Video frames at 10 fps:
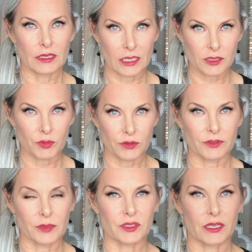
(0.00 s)

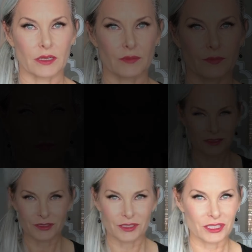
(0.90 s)
kiss-proof lipstick.
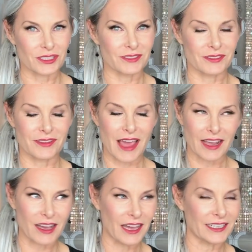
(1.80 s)
Just
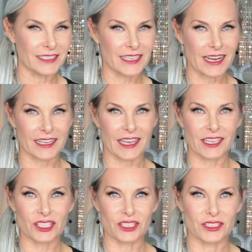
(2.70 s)
that kind of
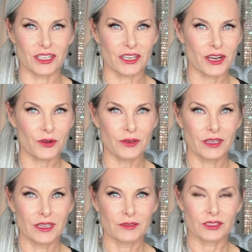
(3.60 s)
dedication, you know,
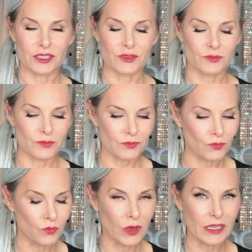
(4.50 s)
just
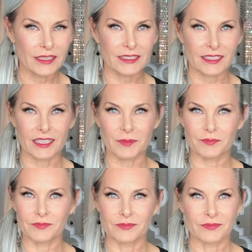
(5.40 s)
willing to
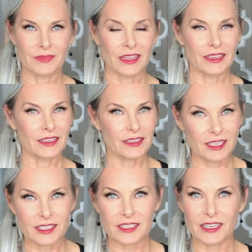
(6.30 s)
keep
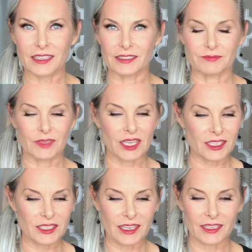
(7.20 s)
kissing and
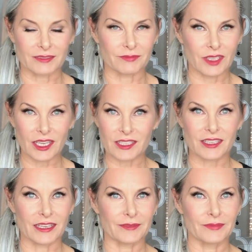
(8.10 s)
kissing and
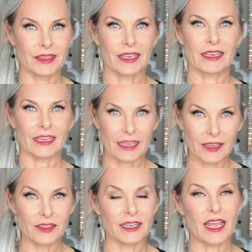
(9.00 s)
kissing
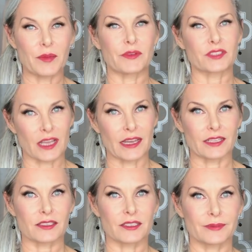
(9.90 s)
in the name of
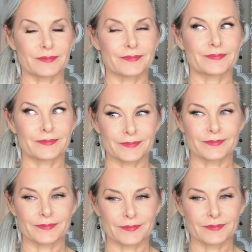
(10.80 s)
science.
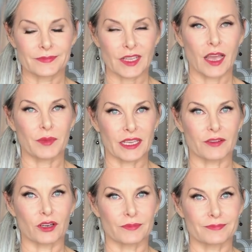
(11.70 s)
I'm a
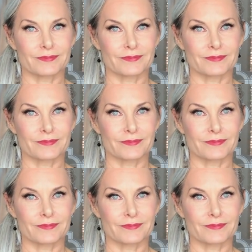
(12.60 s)
giver.